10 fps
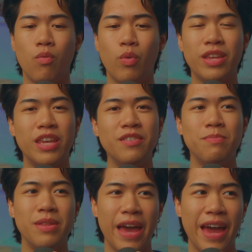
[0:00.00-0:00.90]
What gives
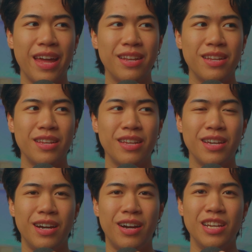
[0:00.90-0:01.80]
me that
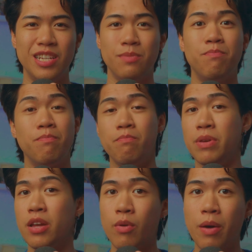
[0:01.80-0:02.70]
is
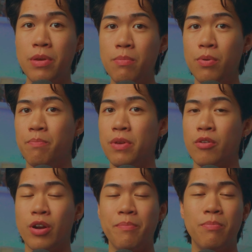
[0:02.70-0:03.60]
being around people
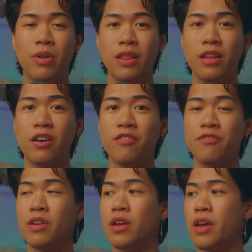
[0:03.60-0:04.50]
I
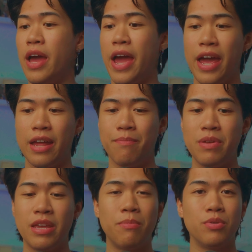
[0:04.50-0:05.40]
love, and
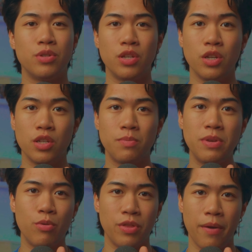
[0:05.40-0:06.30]
being able to
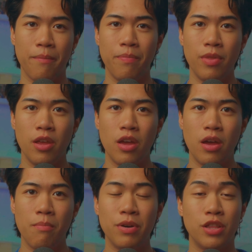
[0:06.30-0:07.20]
speak with them.
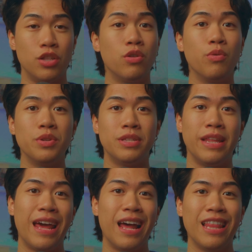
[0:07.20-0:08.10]
But the tools
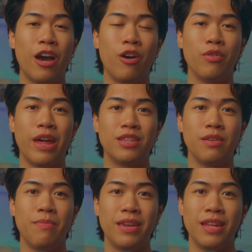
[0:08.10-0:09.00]
that allow that
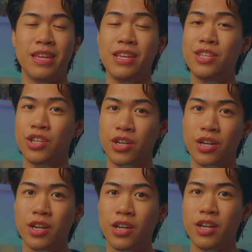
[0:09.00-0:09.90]
to make it
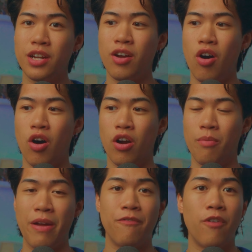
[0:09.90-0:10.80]
easier are
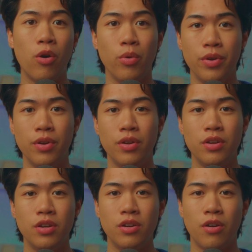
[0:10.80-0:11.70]
my phone
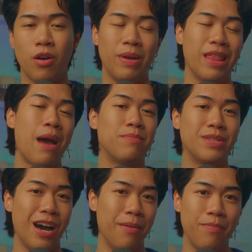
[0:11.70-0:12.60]
or my
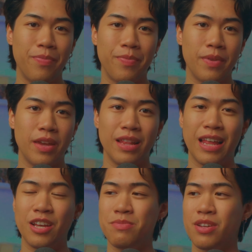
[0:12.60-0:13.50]
laptop. It
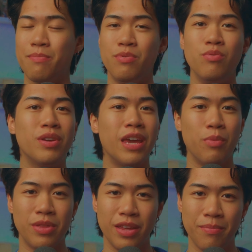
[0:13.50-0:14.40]
allows me to communicate
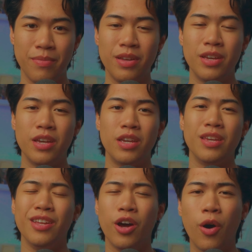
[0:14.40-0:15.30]
with them,
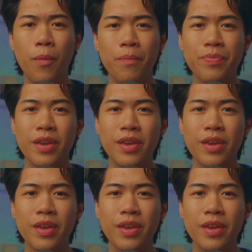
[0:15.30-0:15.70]
you know?